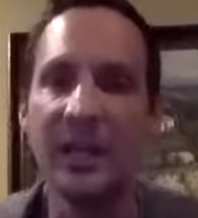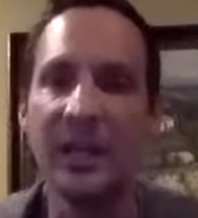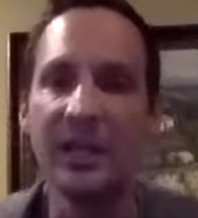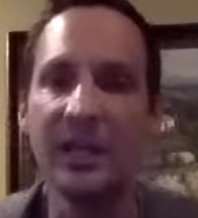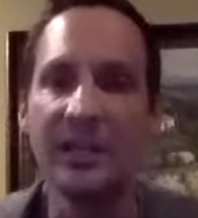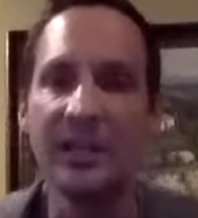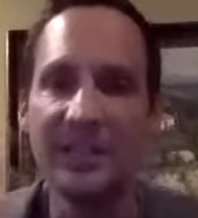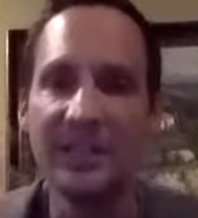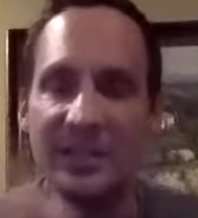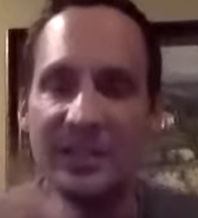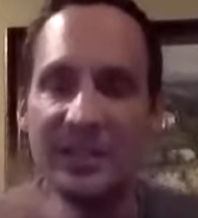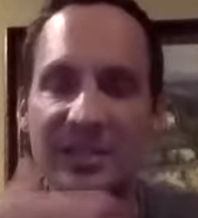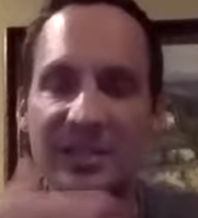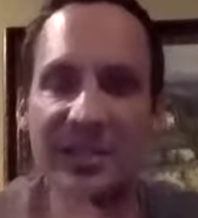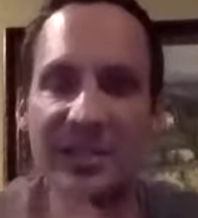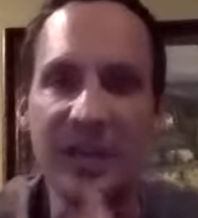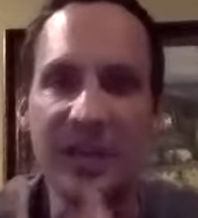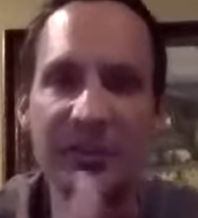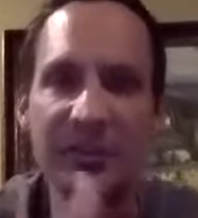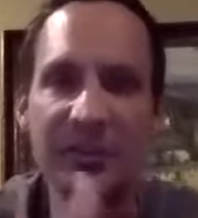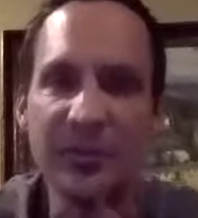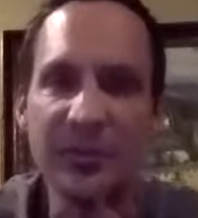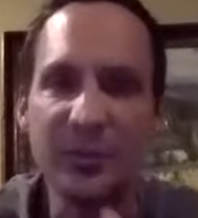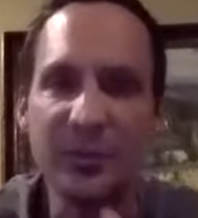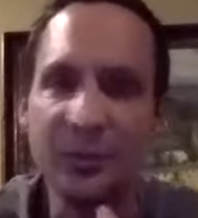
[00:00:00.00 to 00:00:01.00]
gets
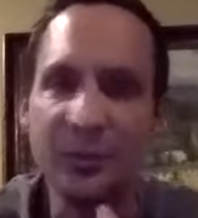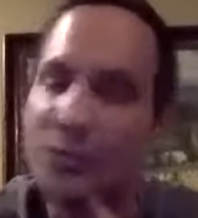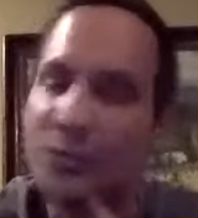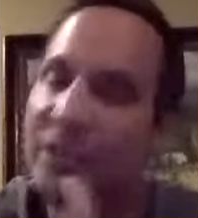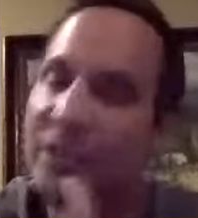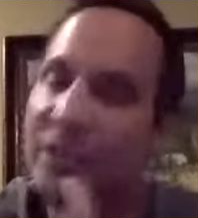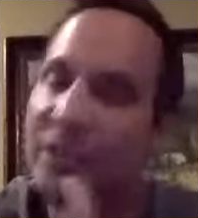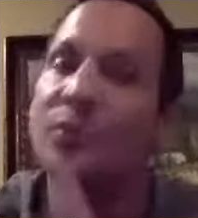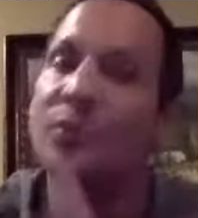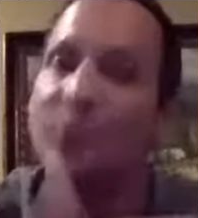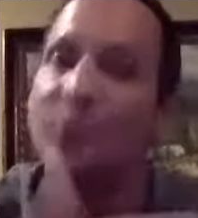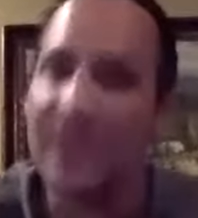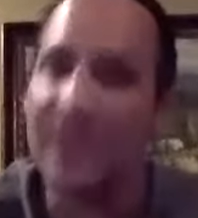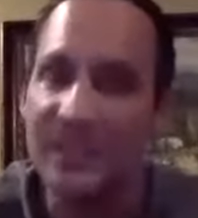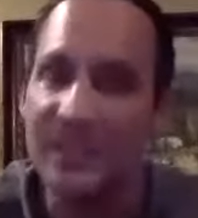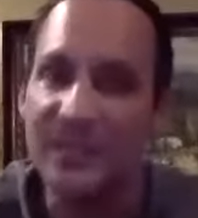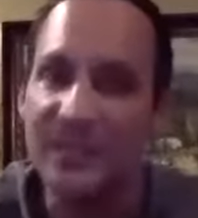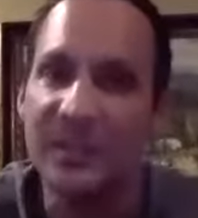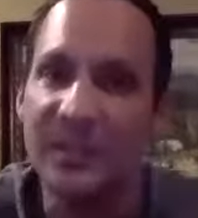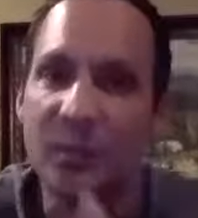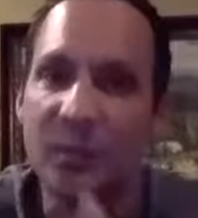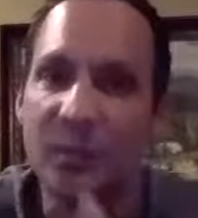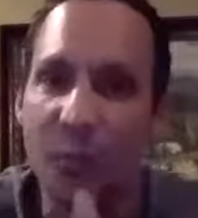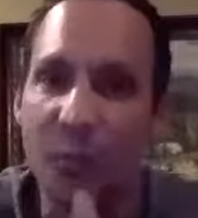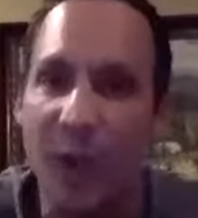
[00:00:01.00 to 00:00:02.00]
down to the real
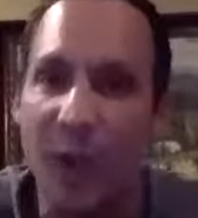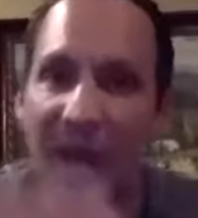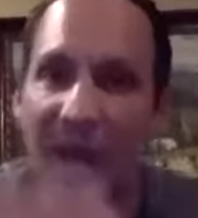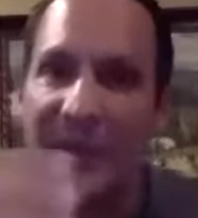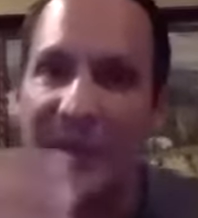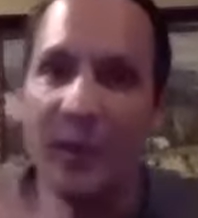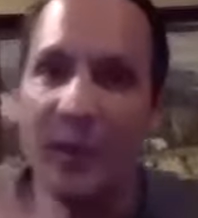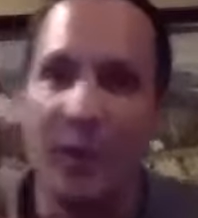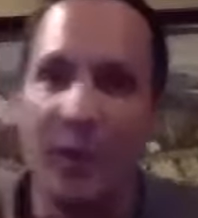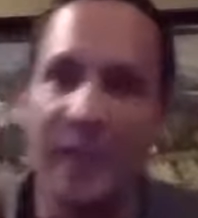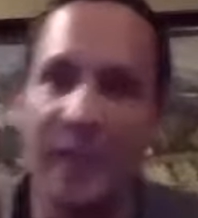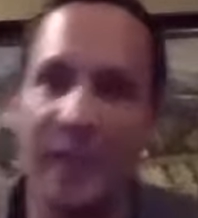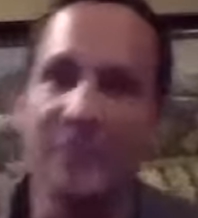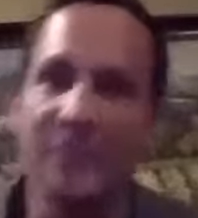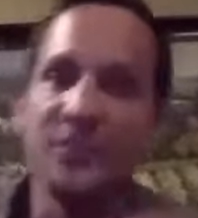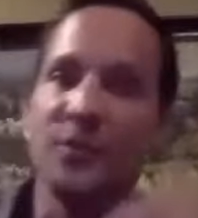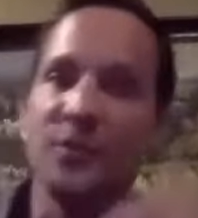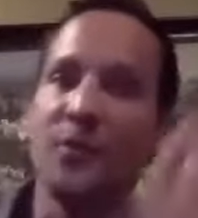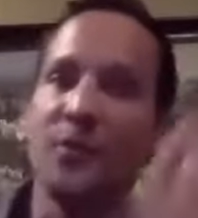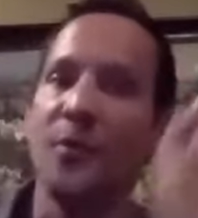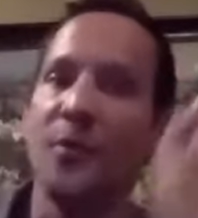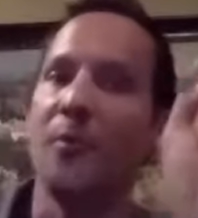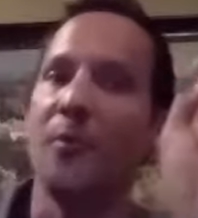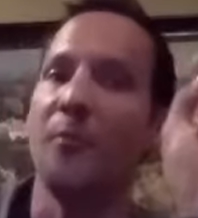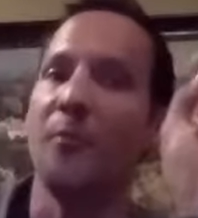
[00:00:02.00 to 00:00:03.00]
reason why they want
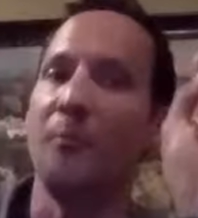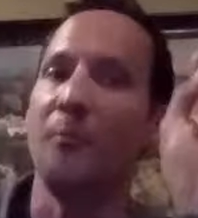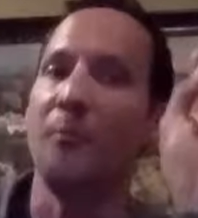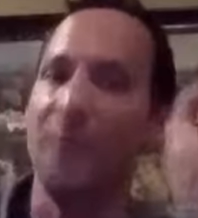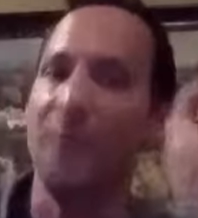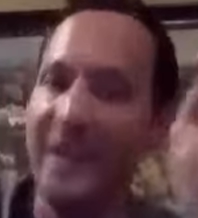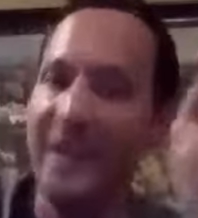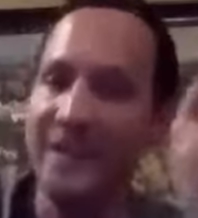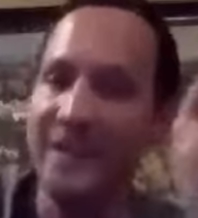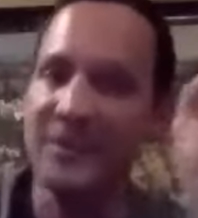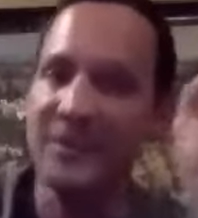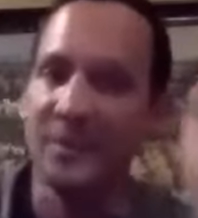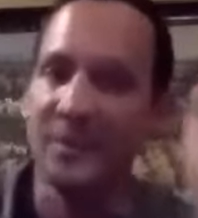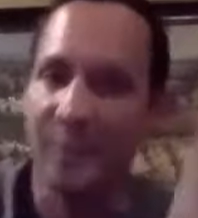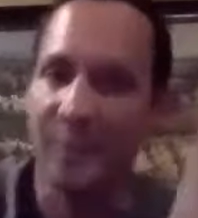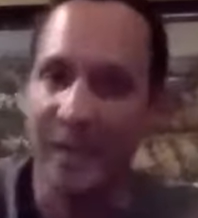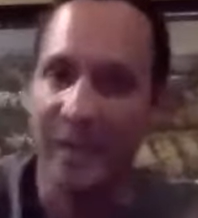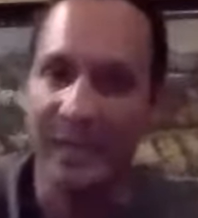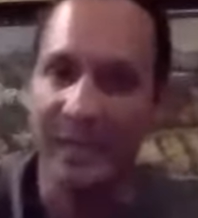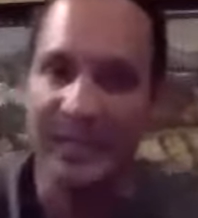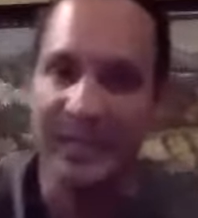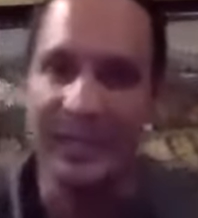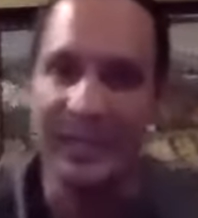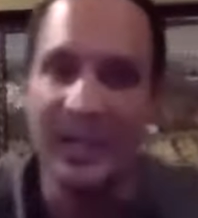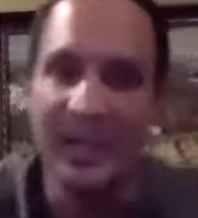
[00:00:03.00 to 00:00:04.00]
to make the
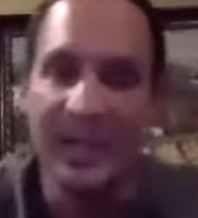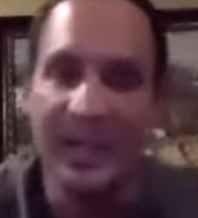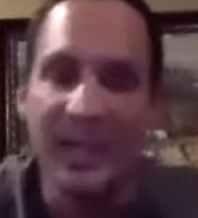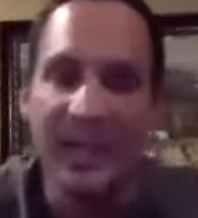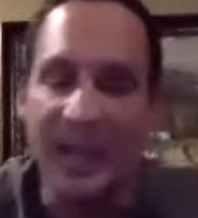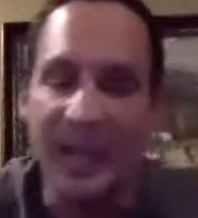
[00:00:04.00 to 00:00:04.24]
money